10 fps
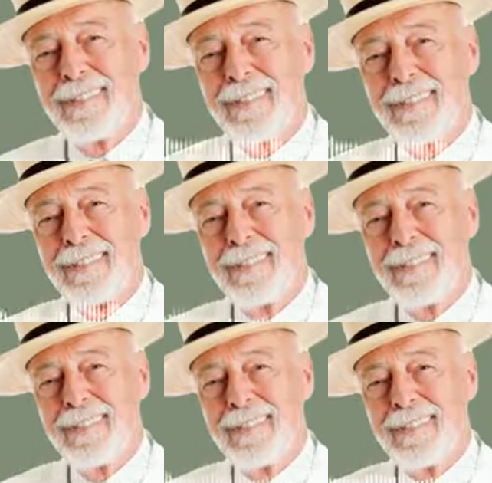Brandon
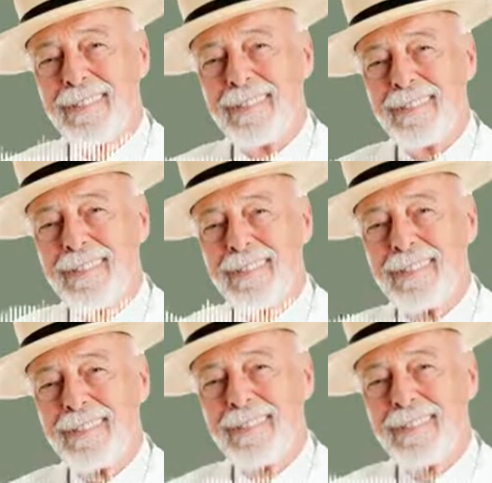Streeter
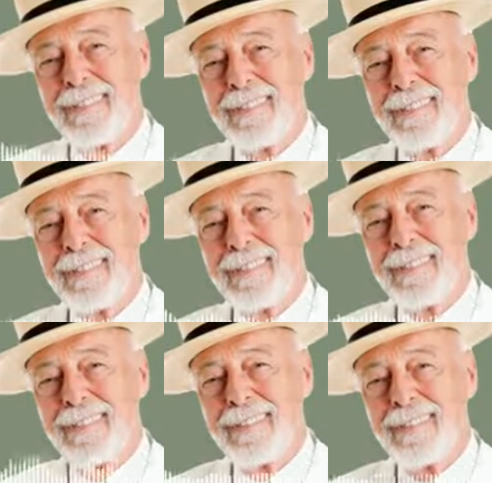struggled to get into a
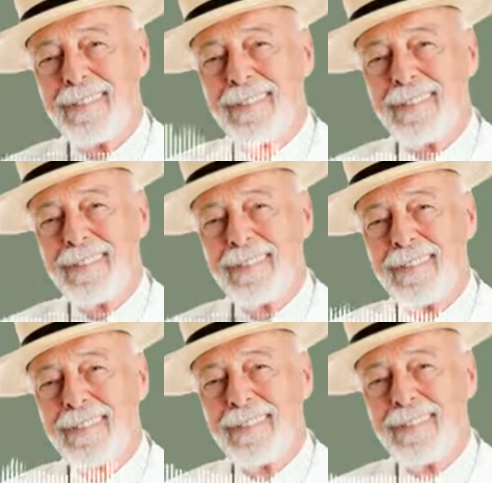rhythm calling
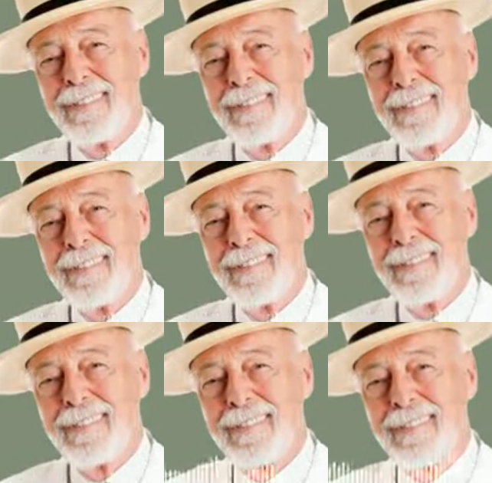plays
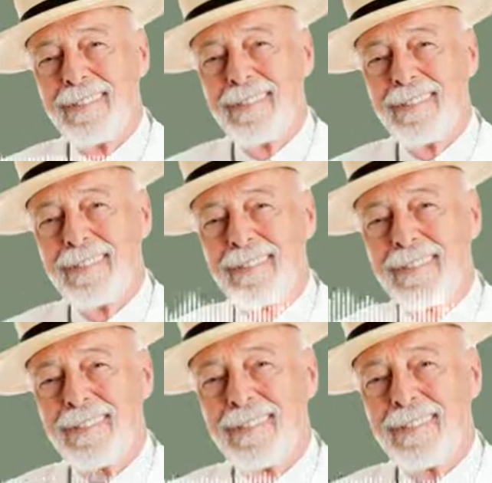once the
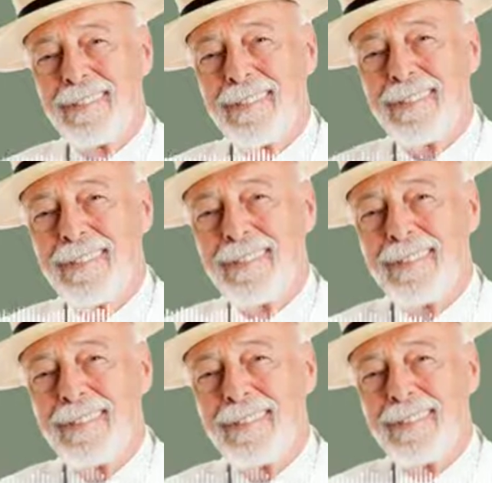Tigers went
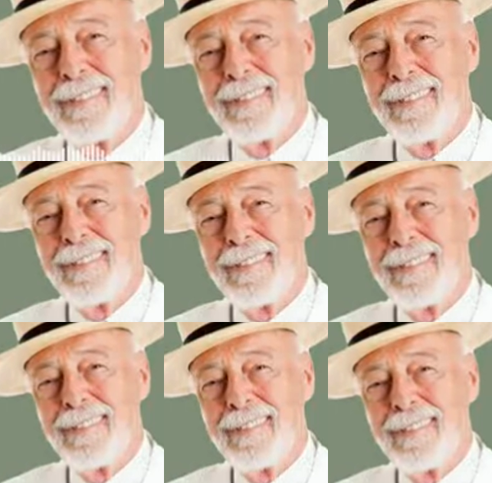off script.
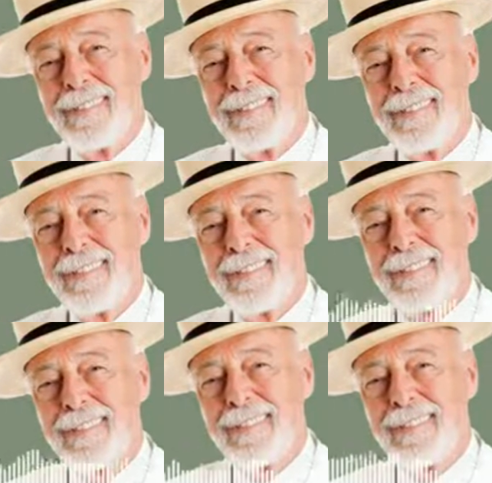
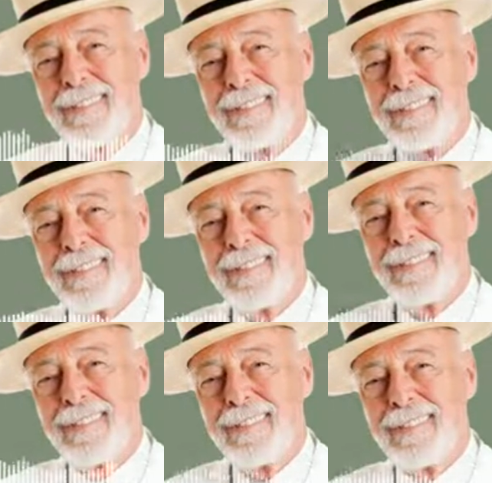Trevor Lawrence
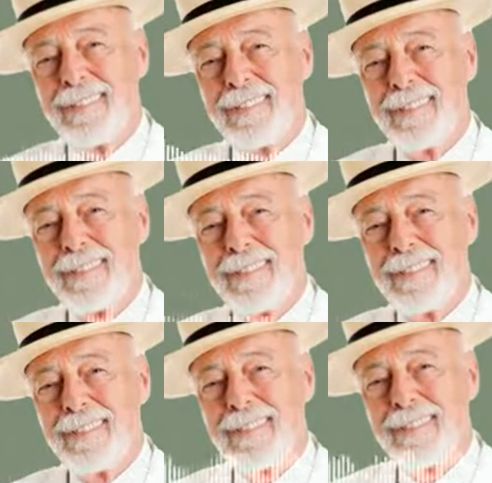even mentioned the
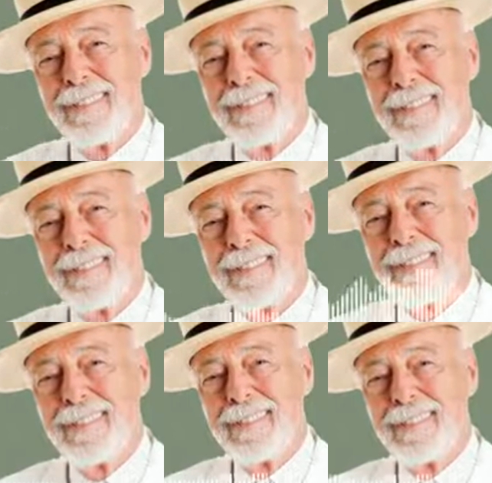issues and referenced the
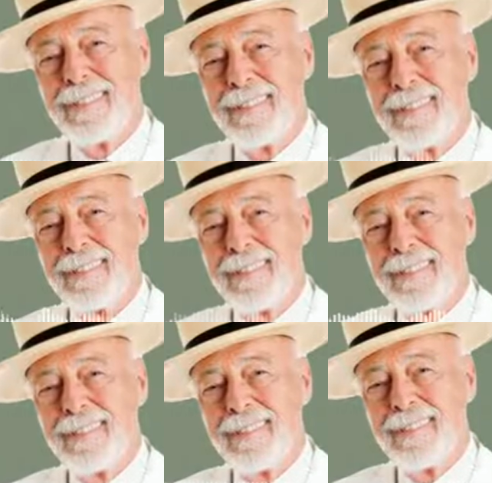fact that it was
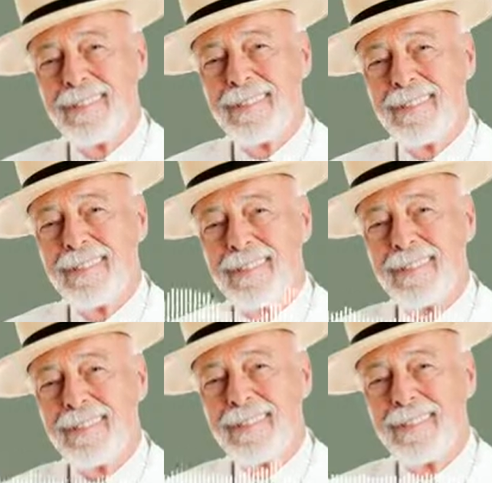different in his
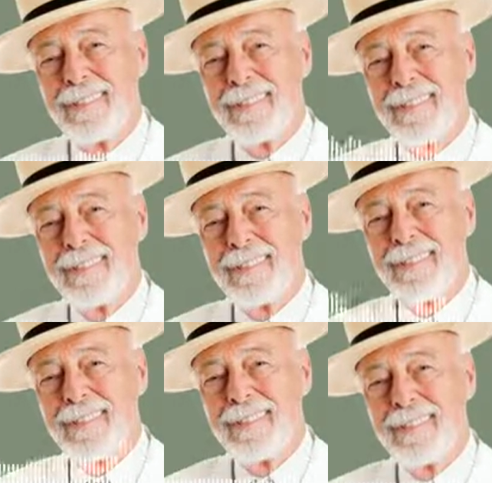post-game press
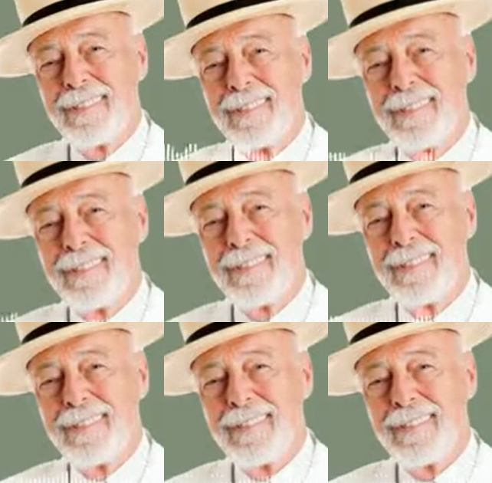conference, saying it was
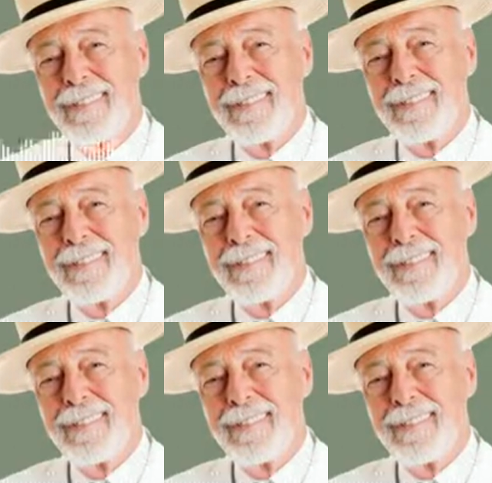a little different.